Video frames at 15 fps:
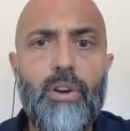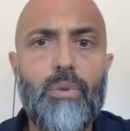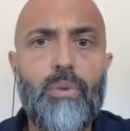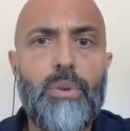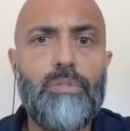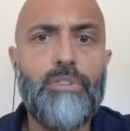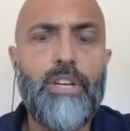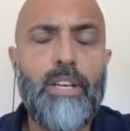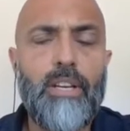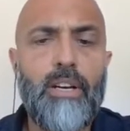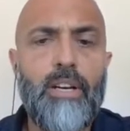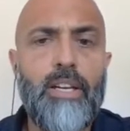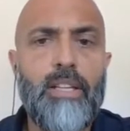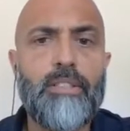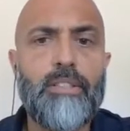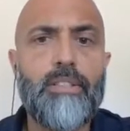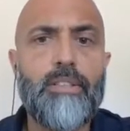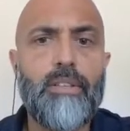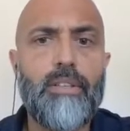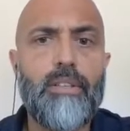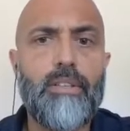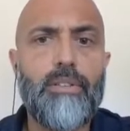we realized
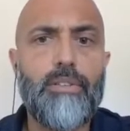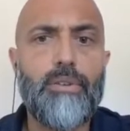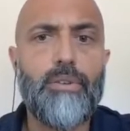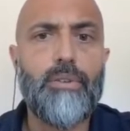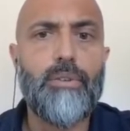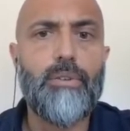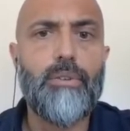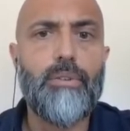the